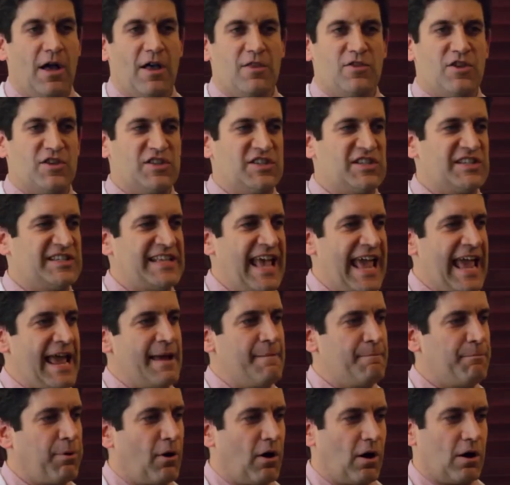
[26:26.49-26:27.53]
the
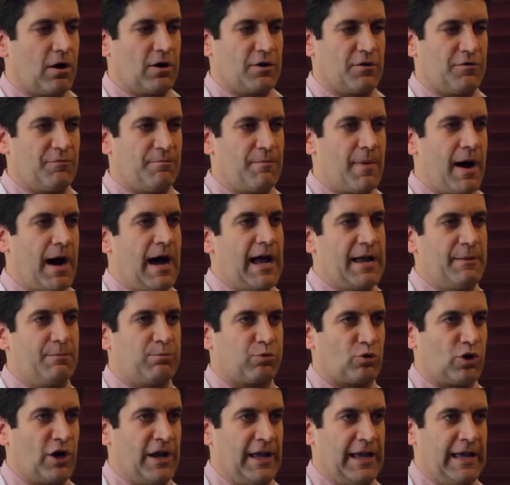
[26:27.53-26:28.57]
same part of my
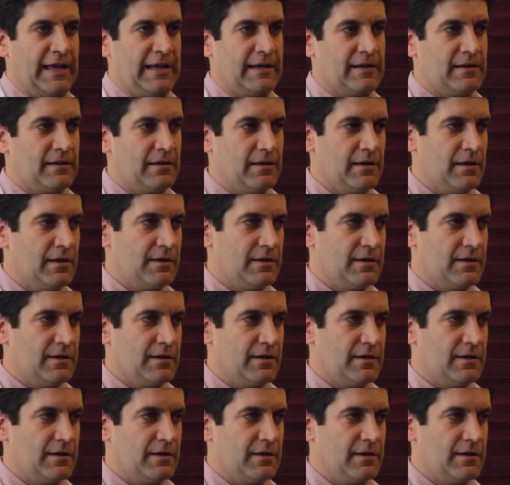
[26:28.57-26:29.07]
brain